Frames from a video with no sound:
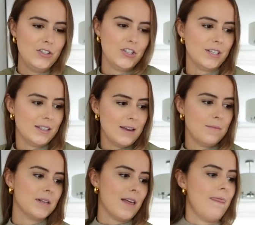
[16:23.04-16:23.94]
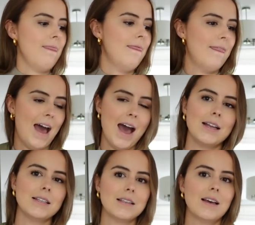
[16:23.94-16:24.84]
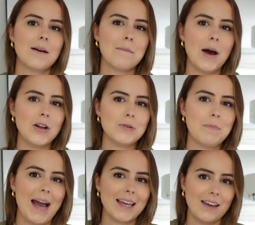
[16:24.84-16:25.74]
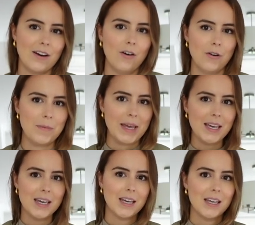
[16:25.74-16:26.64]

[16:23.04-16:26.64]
Just seemed that much baggier on me.